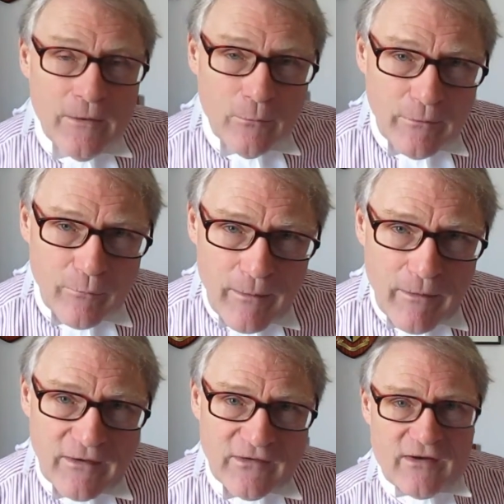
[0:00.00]
we
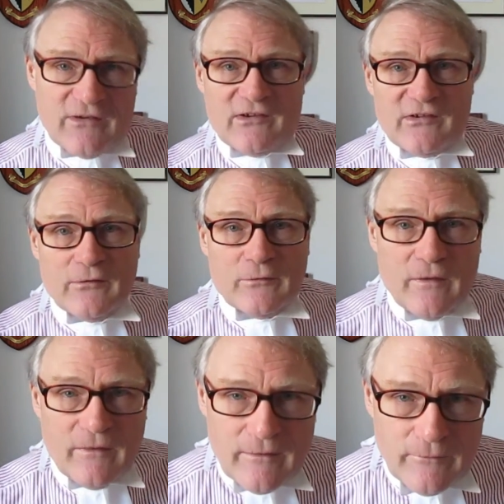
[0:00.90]
conduct ourselves with
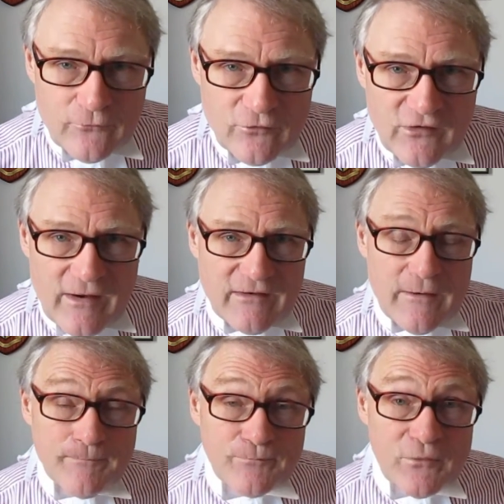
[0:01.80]
other countries at
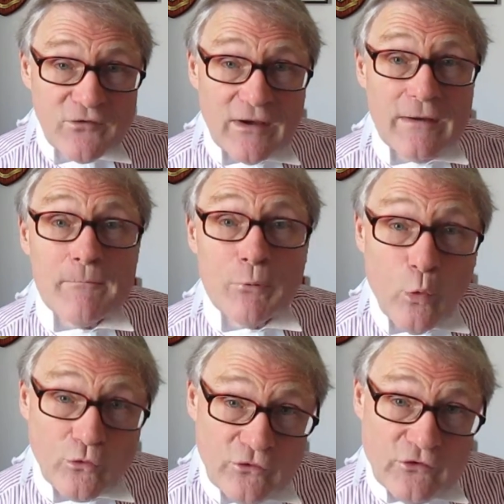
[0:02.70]
a particularly
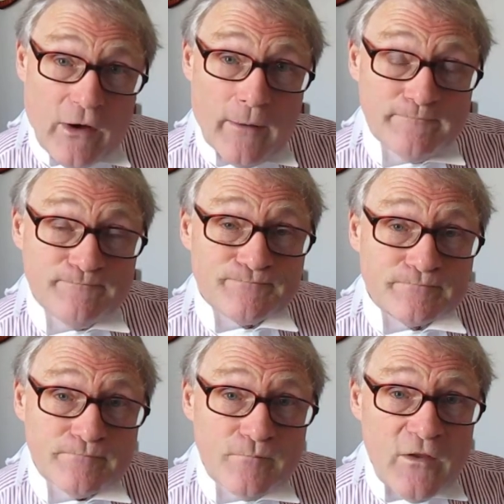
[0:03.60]
important time
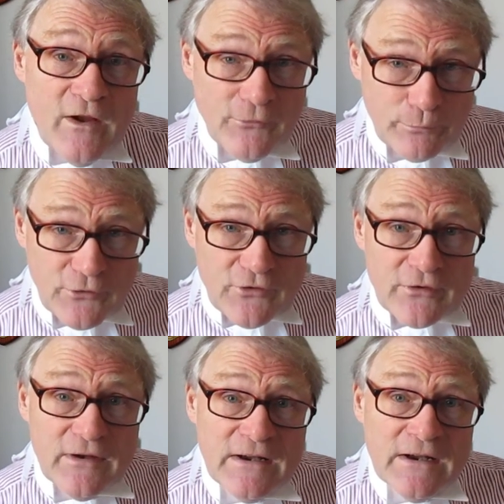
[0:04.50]
as
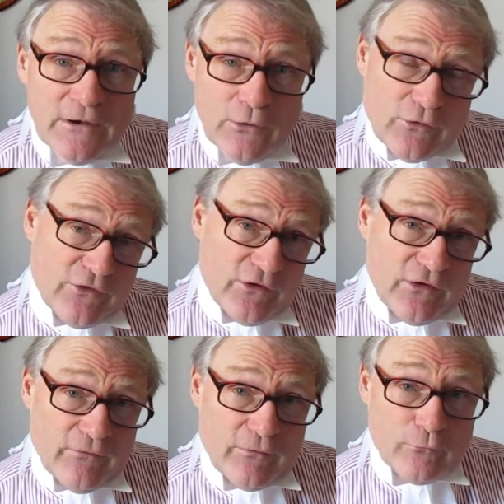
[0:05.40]
Britain looks at a
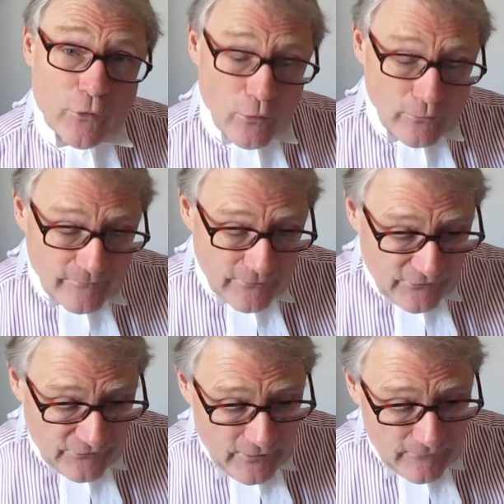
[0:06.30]
different role for
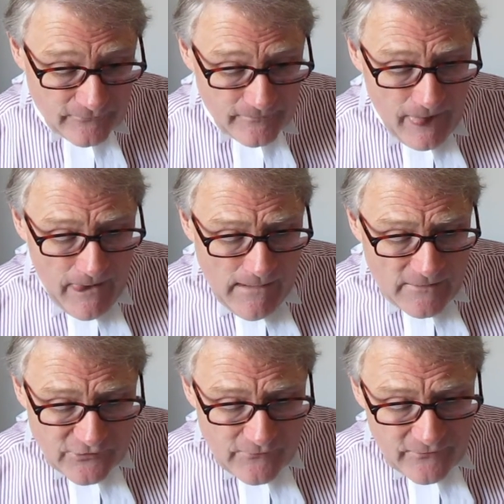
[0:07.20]
itself.
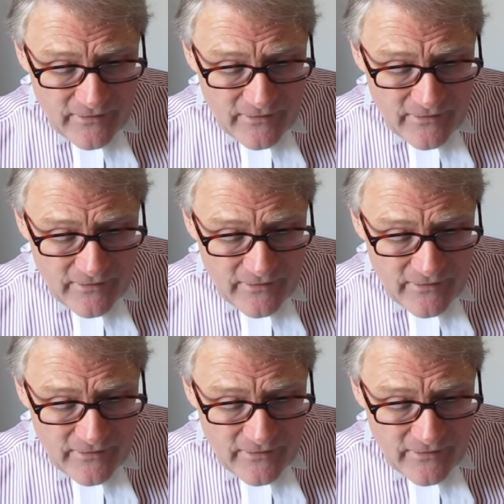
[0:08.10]
So for